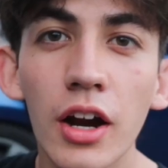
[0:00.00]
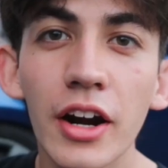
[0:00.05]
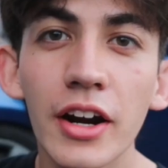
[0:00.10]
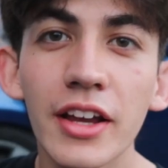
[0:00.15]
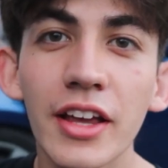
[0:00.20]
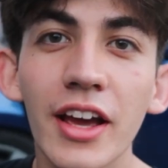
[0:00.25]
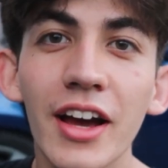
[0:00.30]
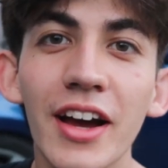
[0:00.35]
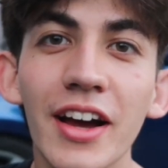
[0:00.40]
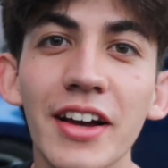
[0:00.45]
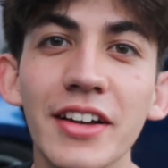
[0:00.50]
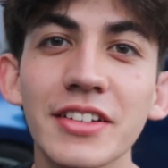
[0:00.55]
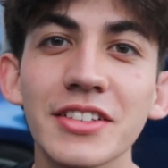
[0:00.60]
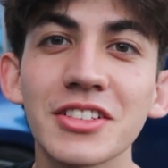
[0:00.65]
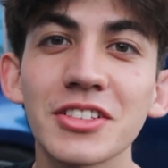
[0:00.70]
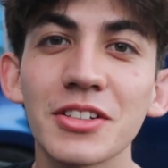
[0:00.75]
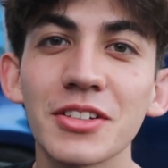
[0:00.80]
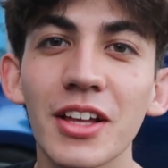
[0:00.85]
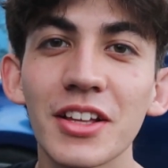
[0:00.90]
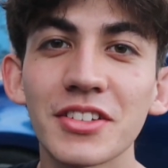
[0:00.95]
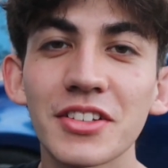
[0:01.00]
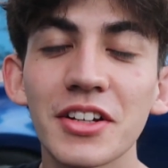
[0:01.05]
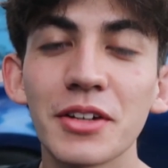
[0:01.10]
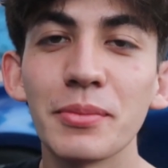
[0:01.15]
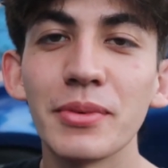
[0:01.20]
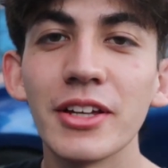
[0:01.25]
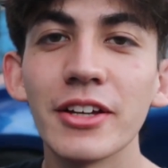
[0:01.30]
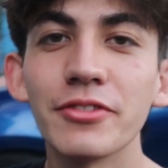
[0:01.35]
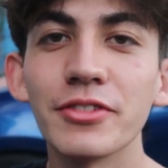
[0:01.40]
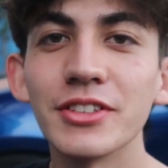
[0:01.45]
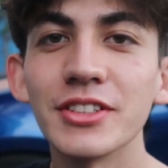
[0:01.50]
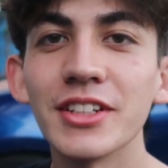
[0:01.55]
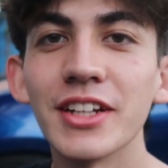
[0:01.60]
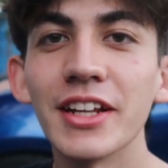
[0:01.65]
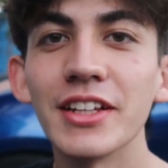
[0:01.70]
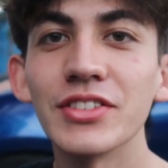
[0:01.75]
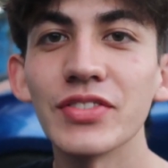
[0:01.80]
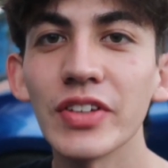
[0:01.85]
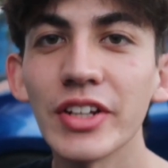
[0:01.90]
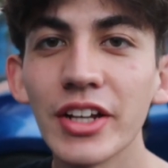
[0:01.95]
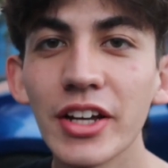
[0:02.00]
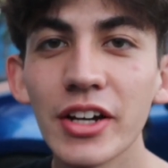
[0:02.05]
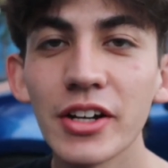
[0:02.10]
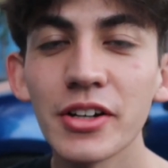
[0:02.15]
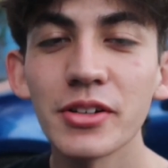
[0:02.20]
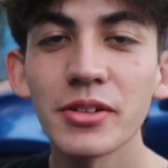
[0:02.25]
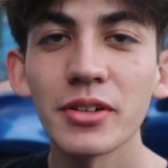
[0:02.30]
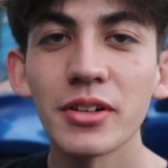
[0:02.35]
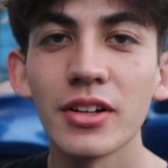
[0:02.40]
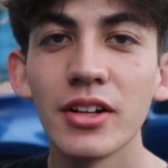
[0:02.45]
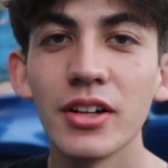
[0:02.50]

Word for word: Alright guys, so that's going to be it for today's video.